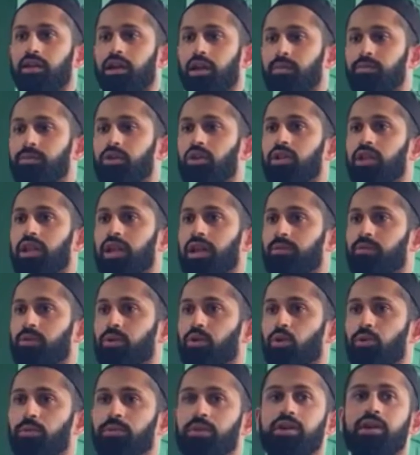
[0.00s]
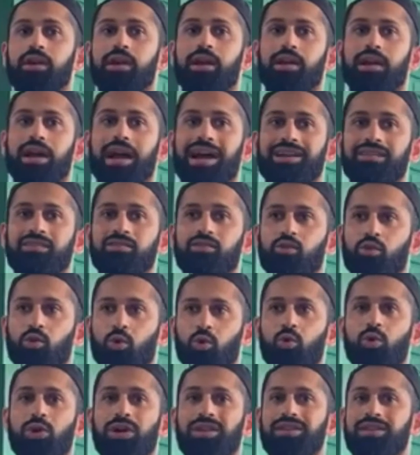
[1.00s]
Abdullah ibn Umar asked,
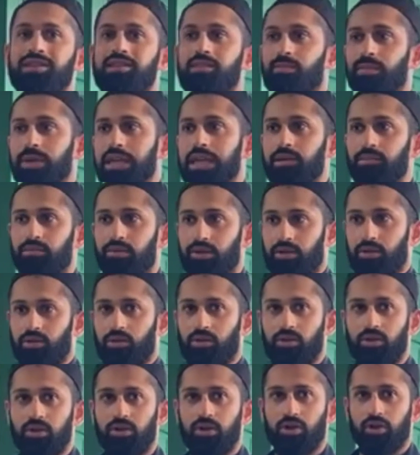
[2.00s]
who are these people